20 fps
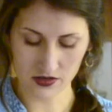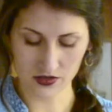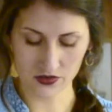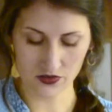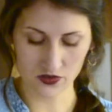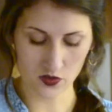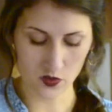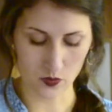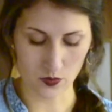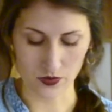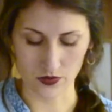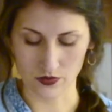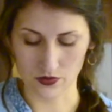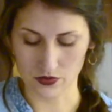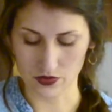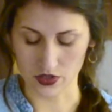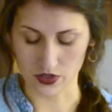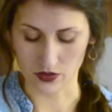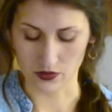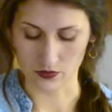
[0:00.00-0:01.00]
use a spoon
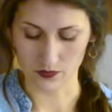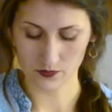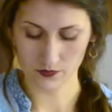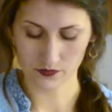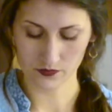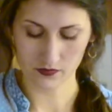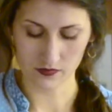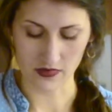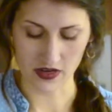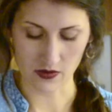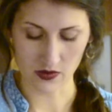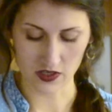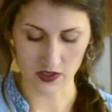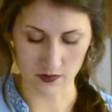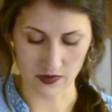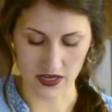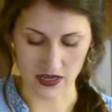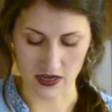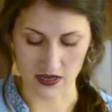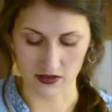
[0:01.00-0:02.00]
too. I wash
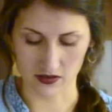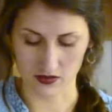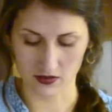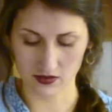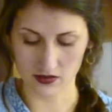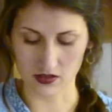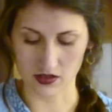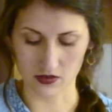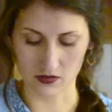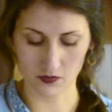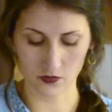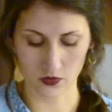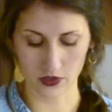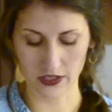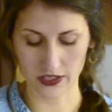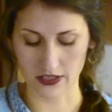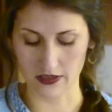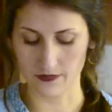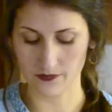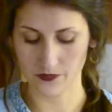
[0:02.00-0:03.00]
my hands, so we're
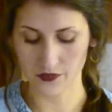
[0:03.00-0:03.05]
good.